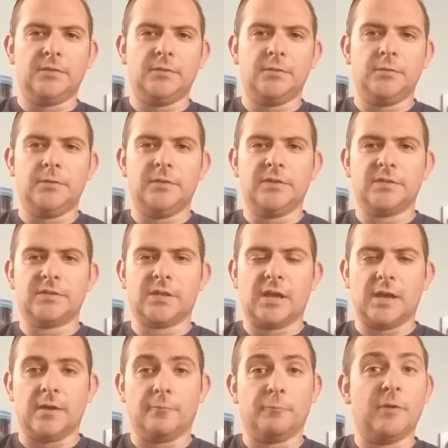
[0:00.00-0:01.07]
who is
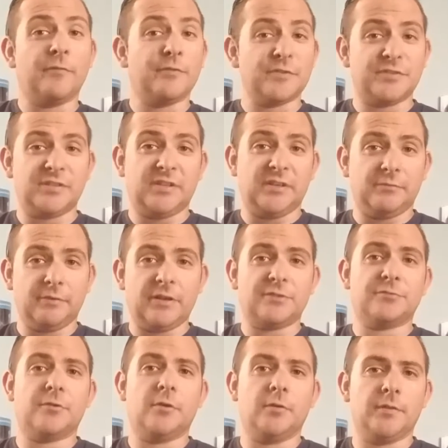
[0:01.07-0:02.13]
River City
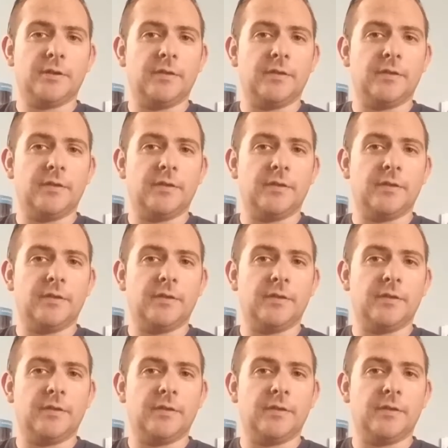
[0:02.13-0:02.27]
Retro,